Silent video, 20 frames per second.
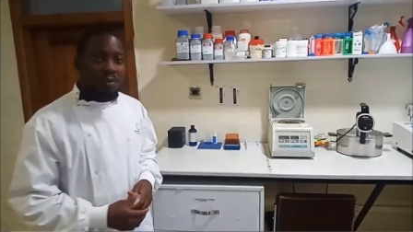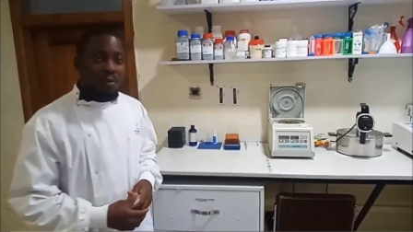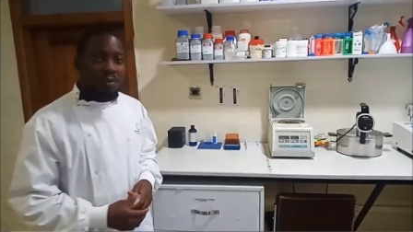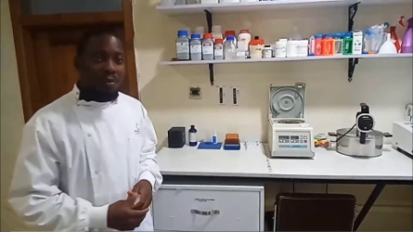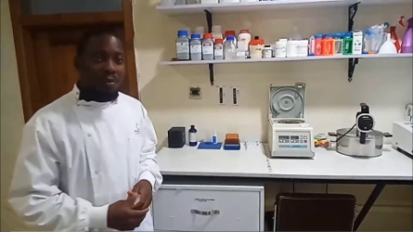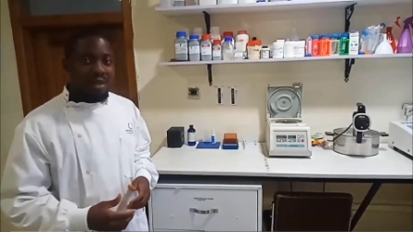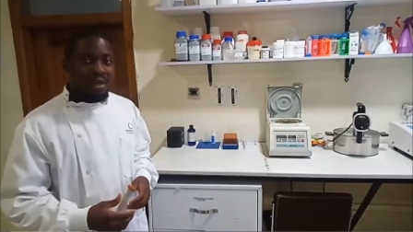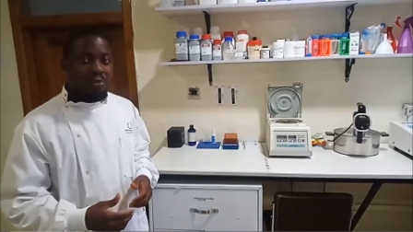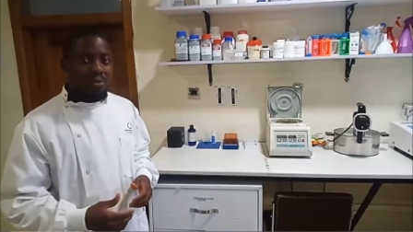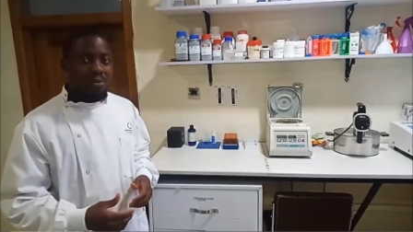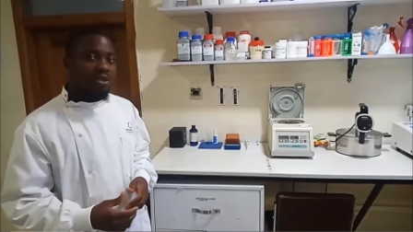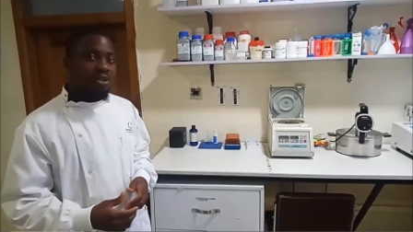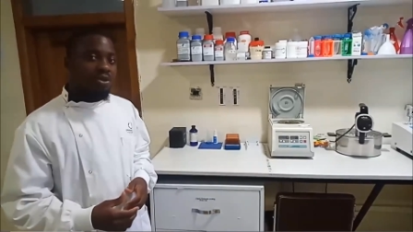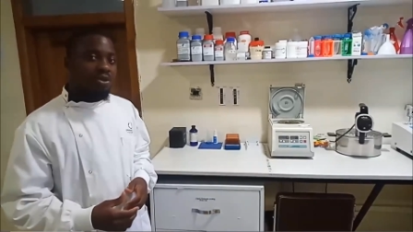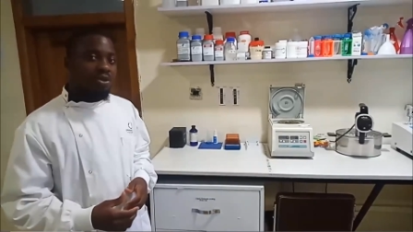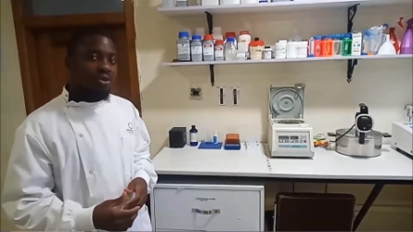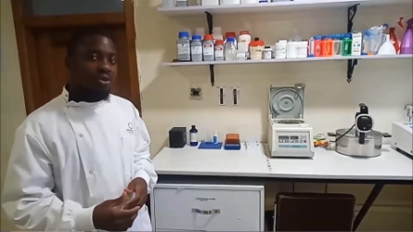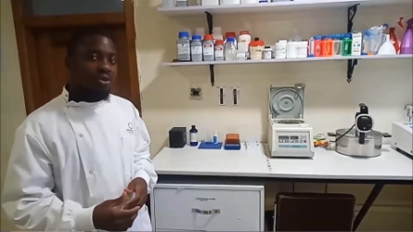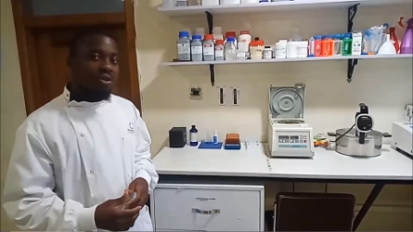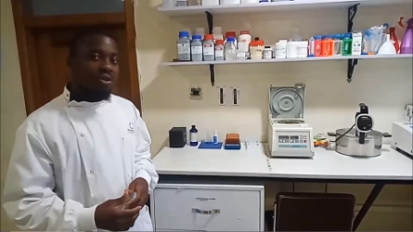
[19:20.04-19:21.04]
or
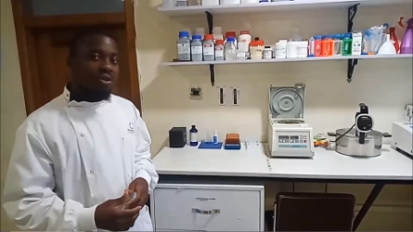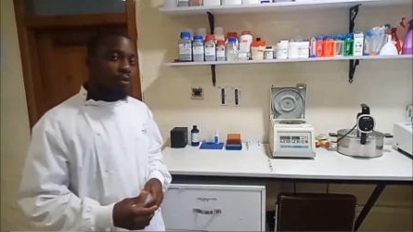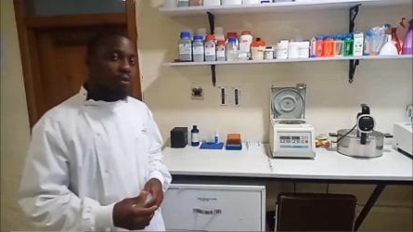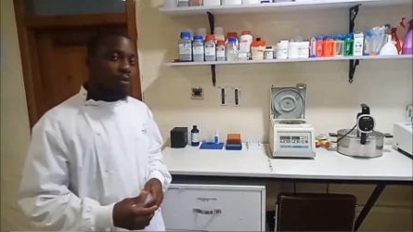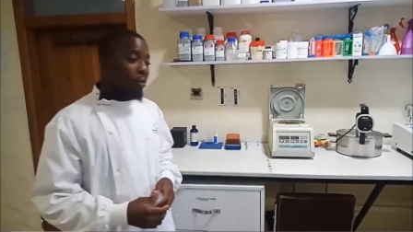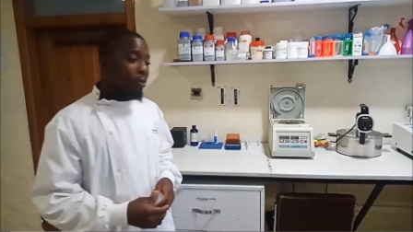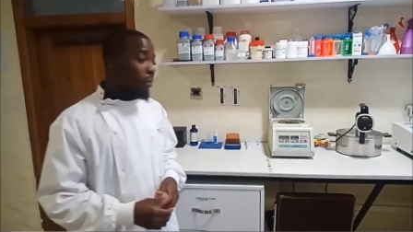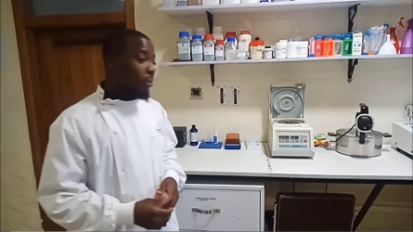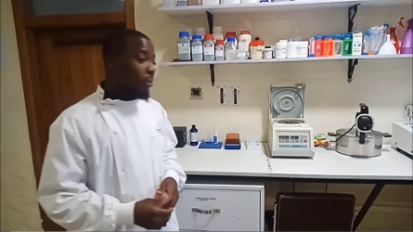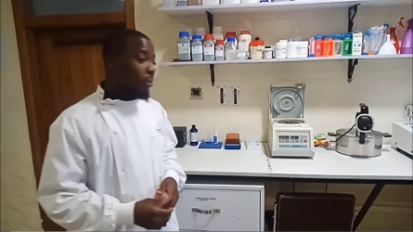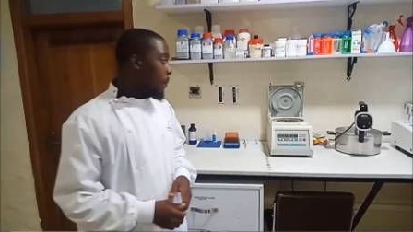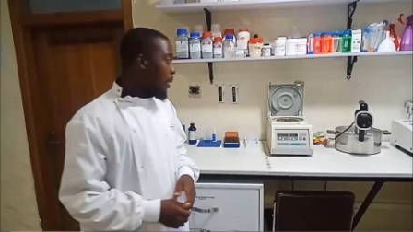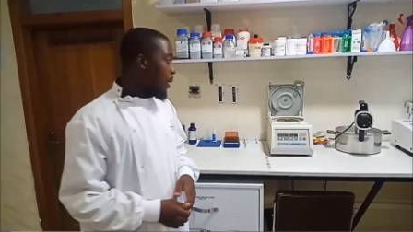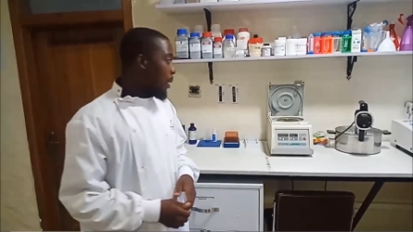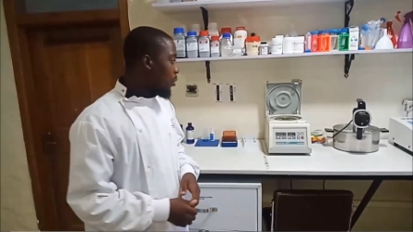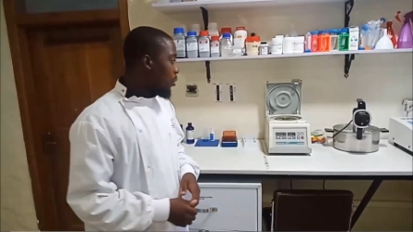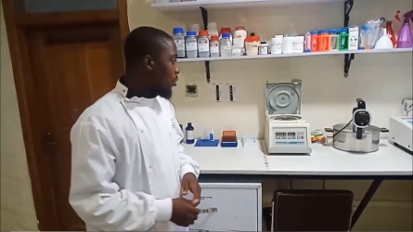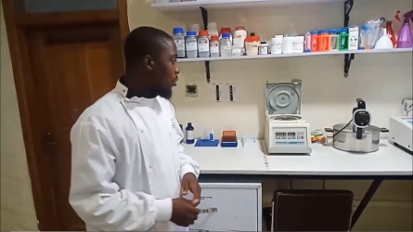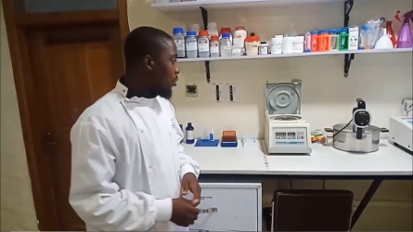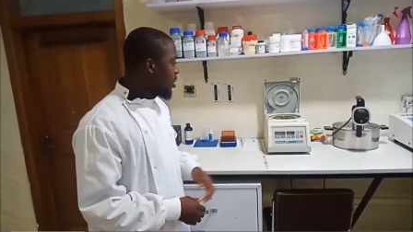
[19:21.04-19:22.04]
majority of the
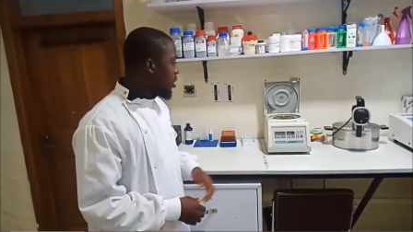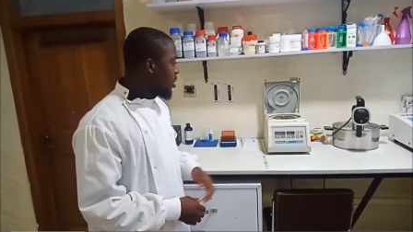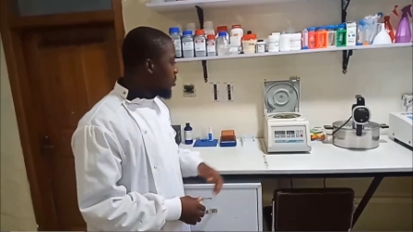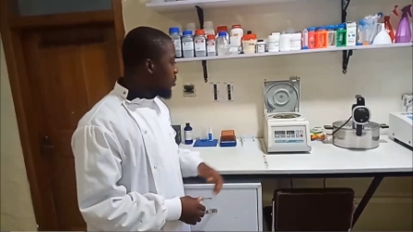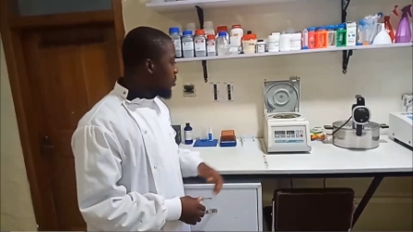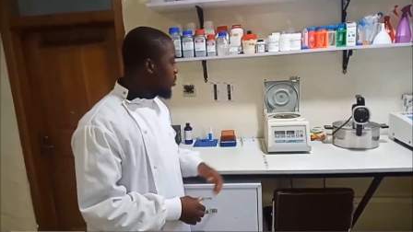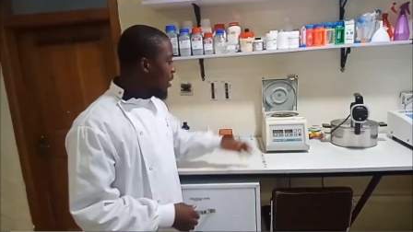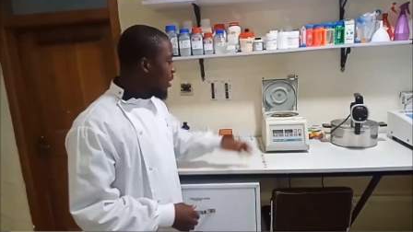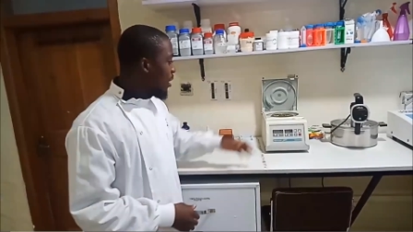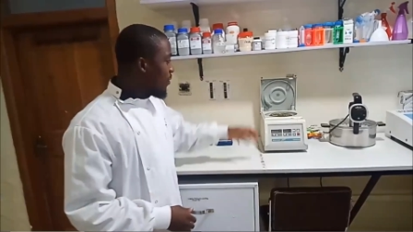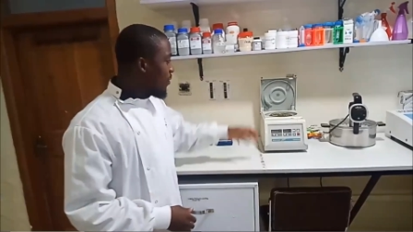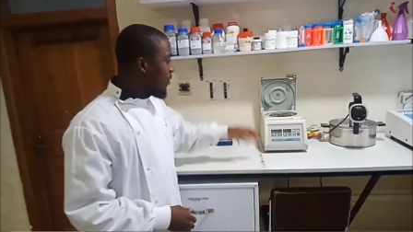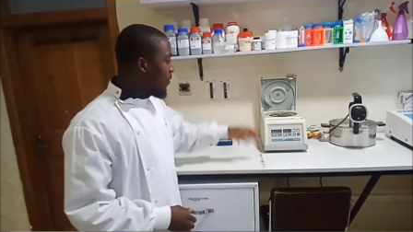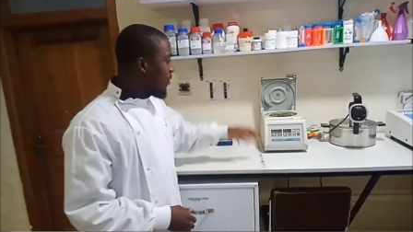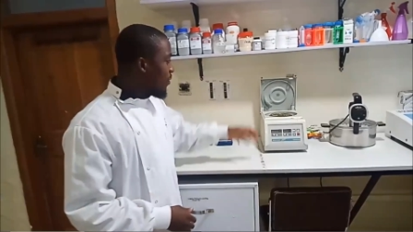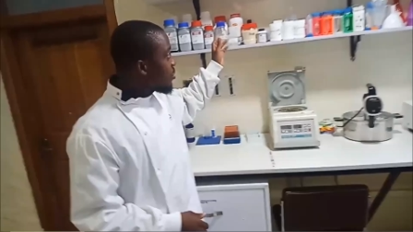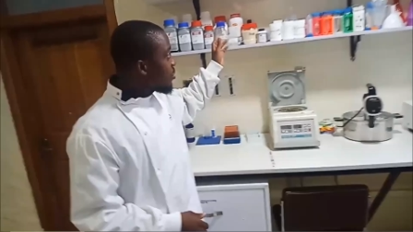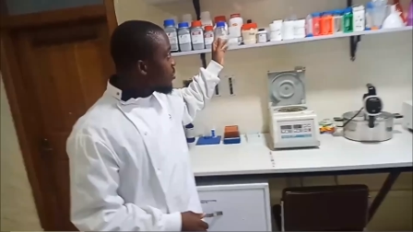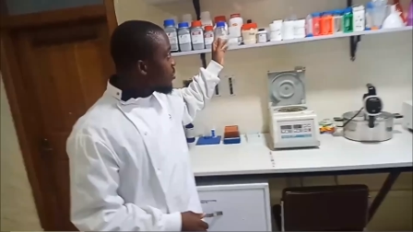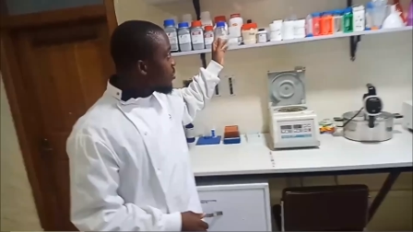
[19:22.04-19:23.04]
equipment that we can
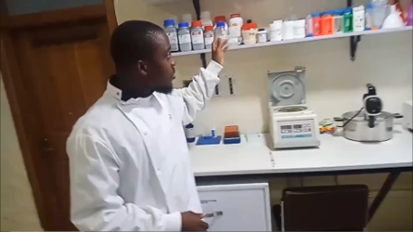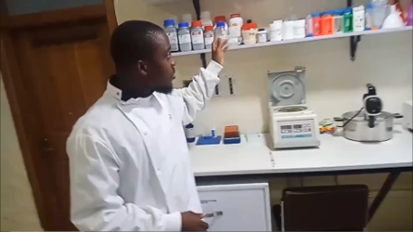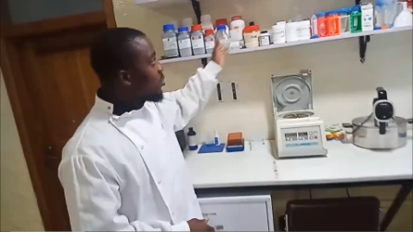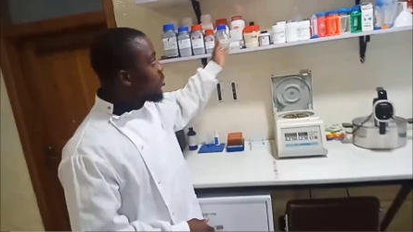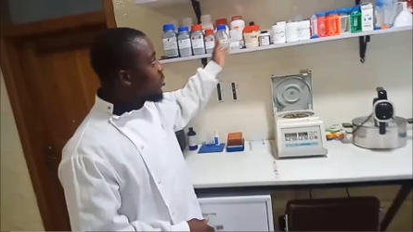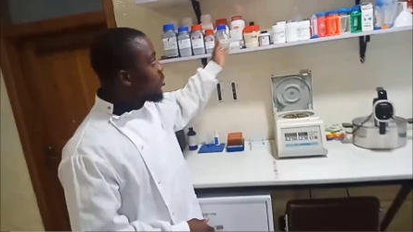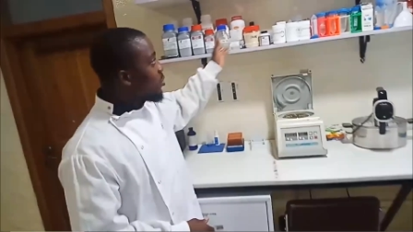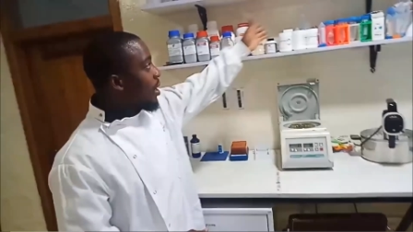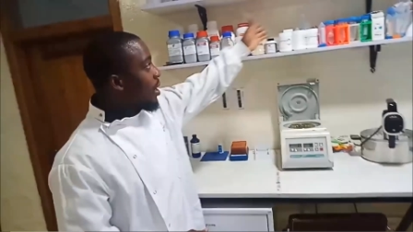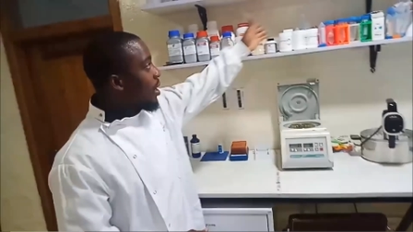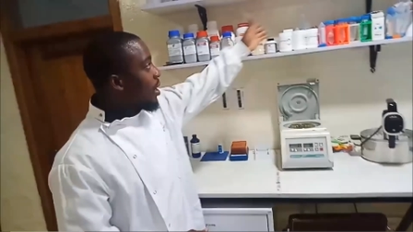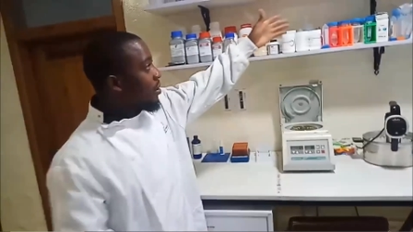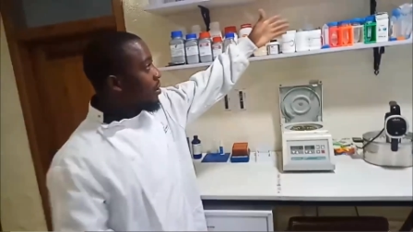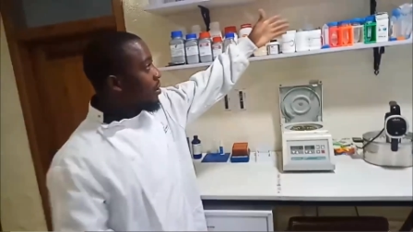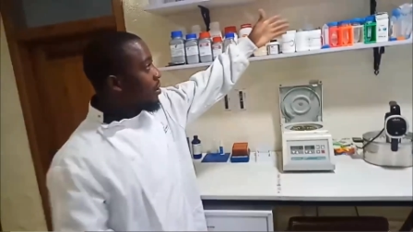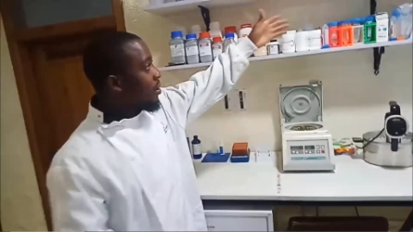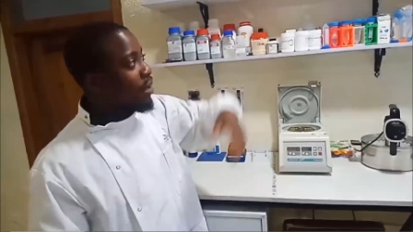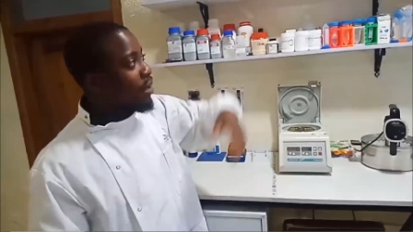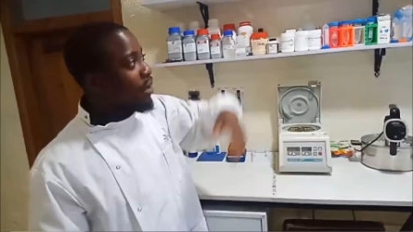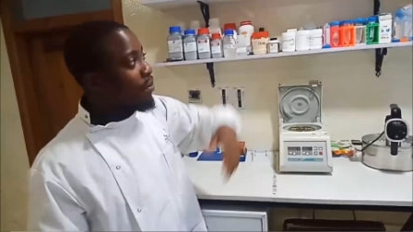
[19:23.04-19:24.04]
use for doing molecular
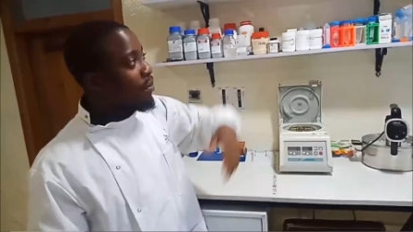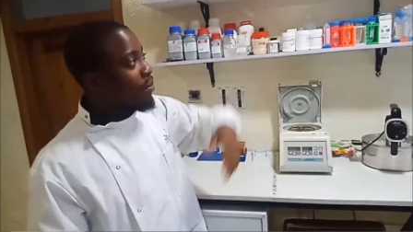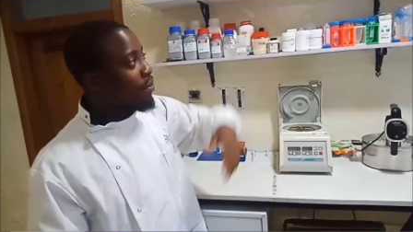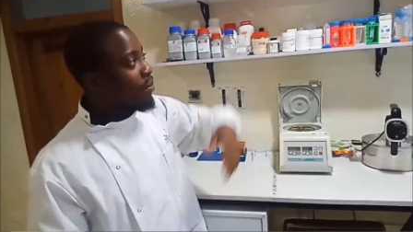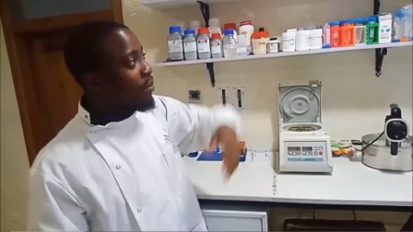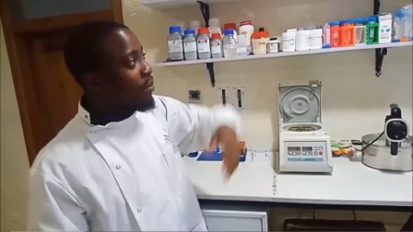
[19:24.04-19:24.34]
biology.